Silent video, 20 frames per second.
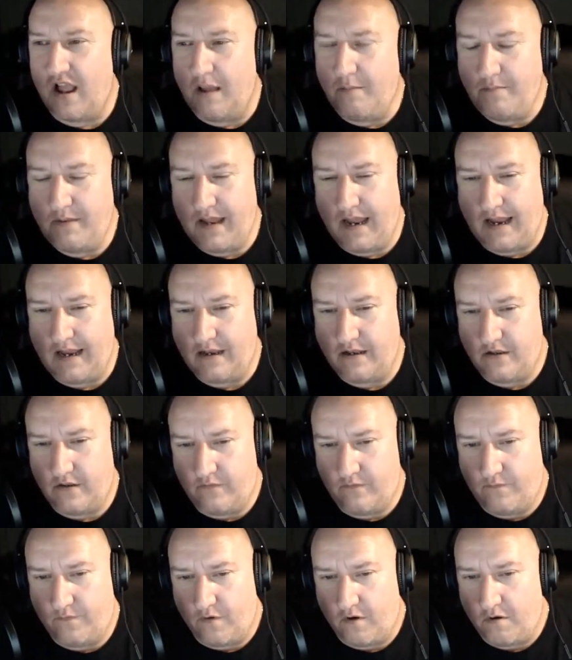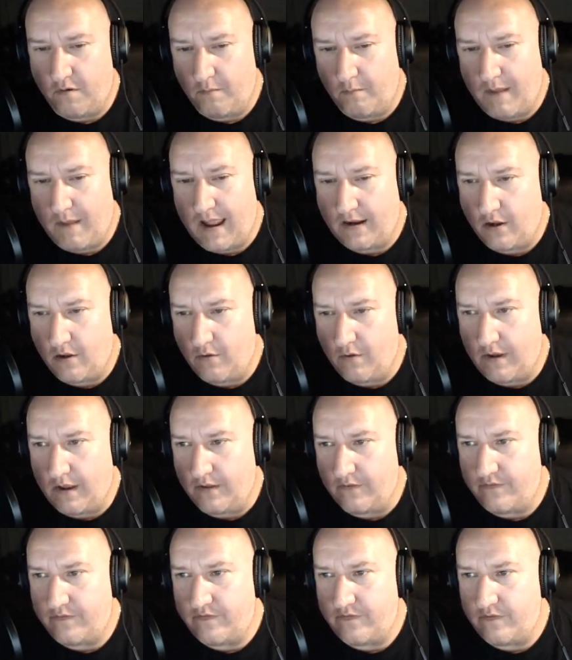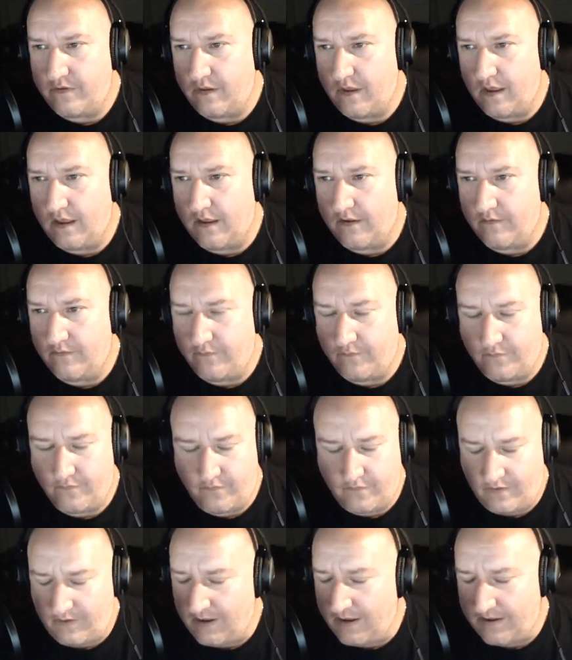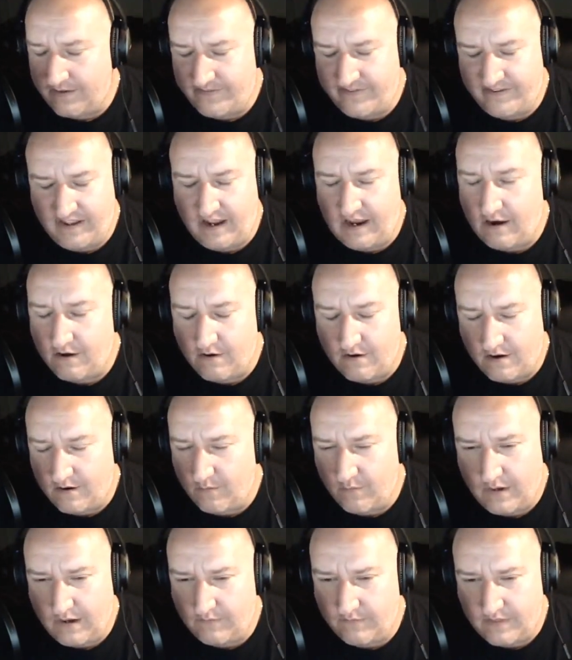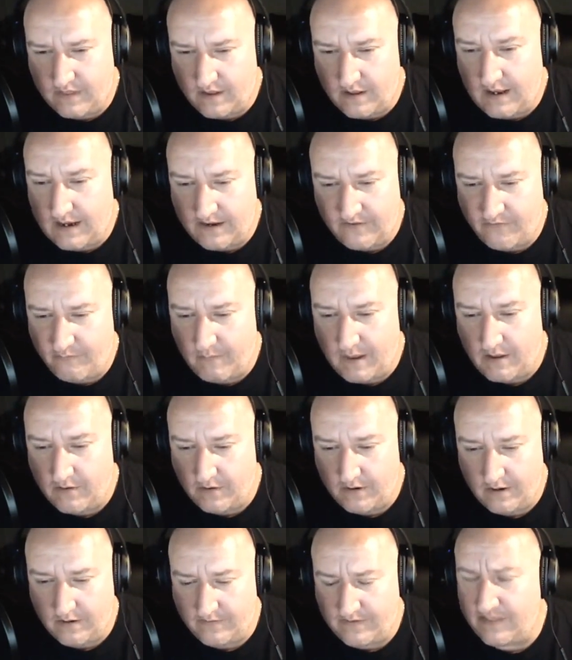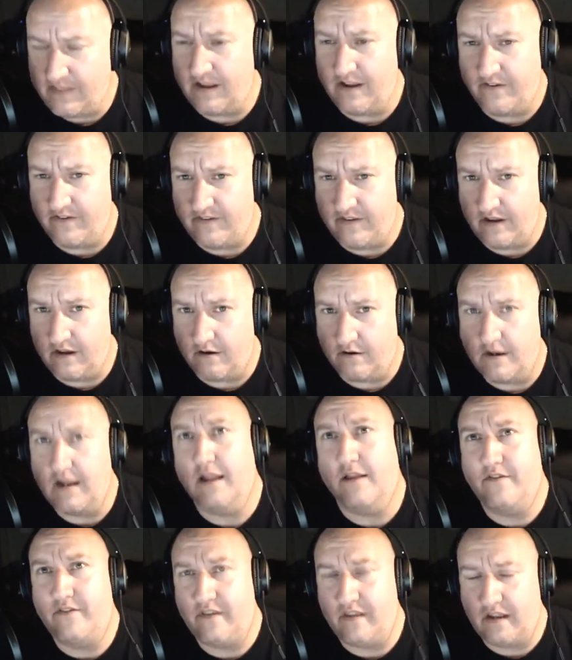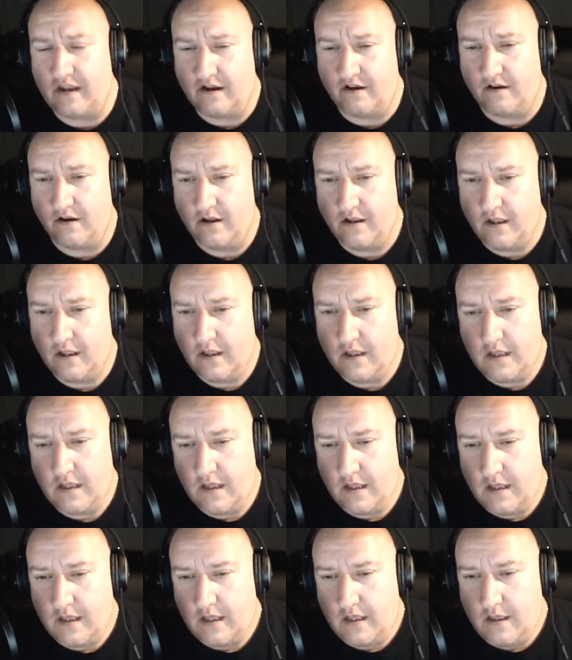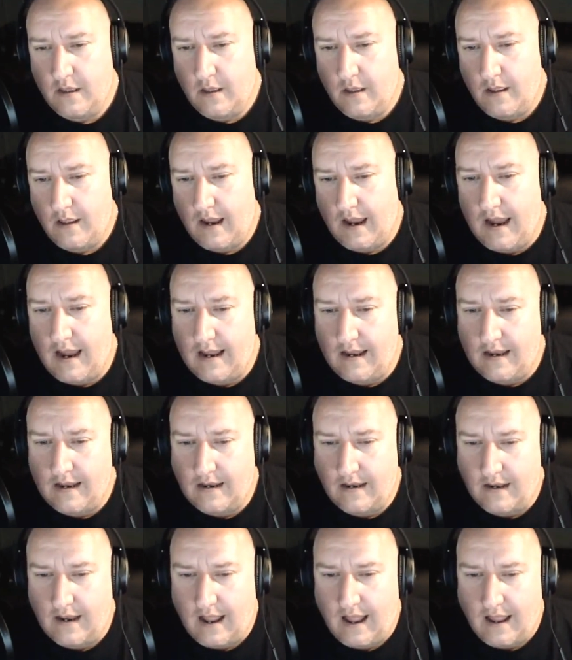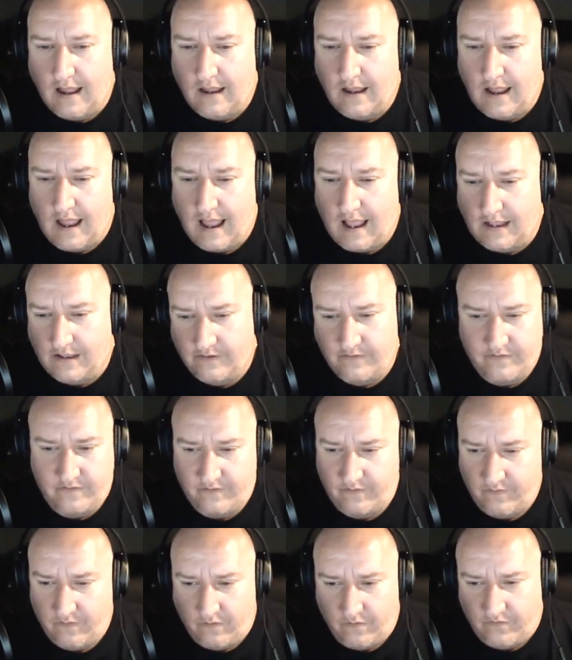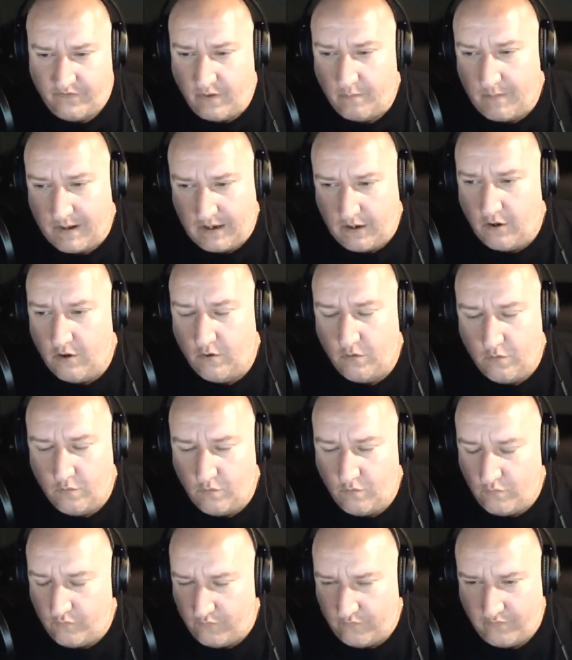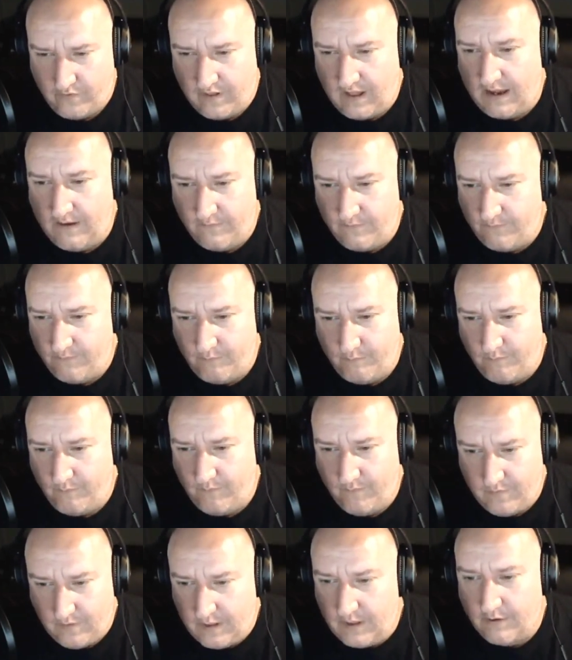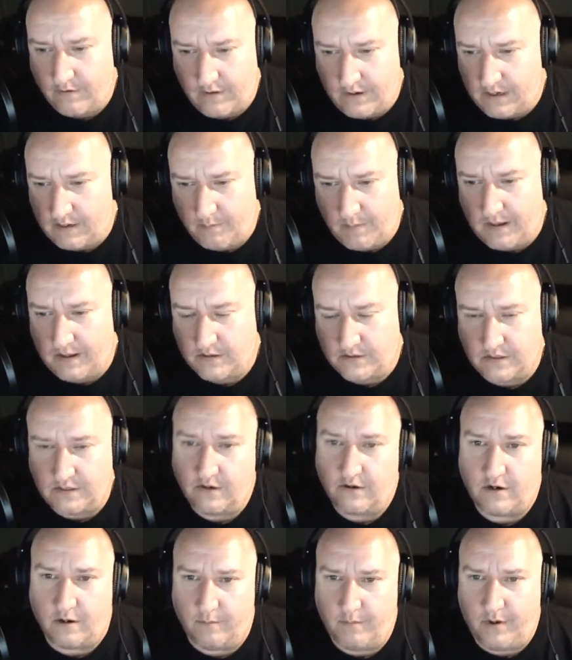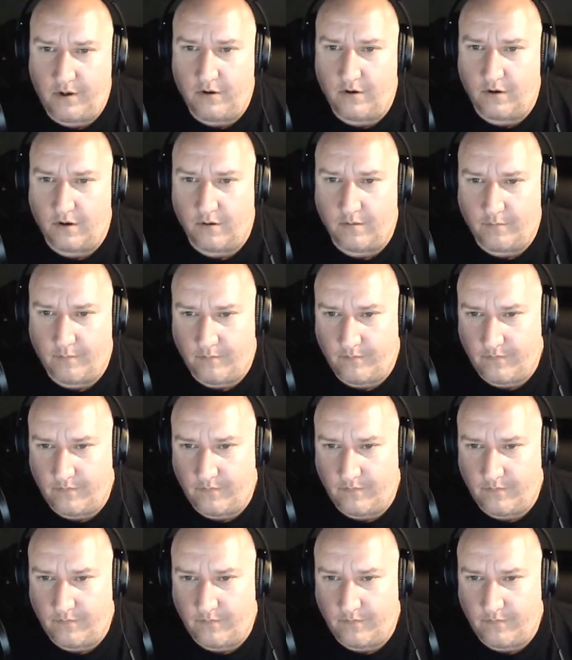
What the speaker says: update for macOS, the Sierra, whatever the latest mountain is. I think it's Sierra. Yeah, it's Sierra. And as somebody whose life literally depends on their computer